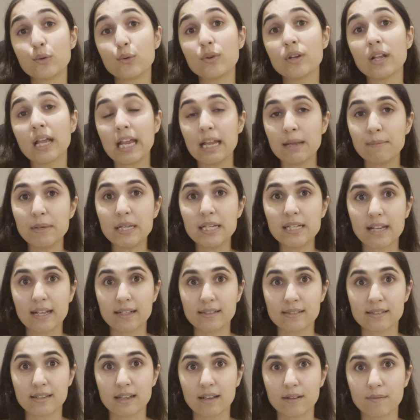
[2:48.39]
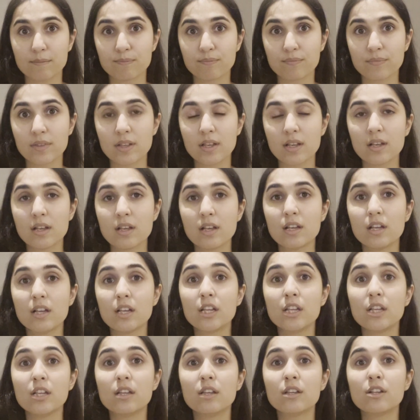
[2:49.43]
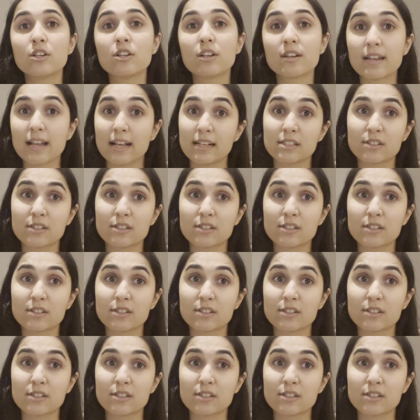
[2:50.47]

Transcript: A/B testing. To test, for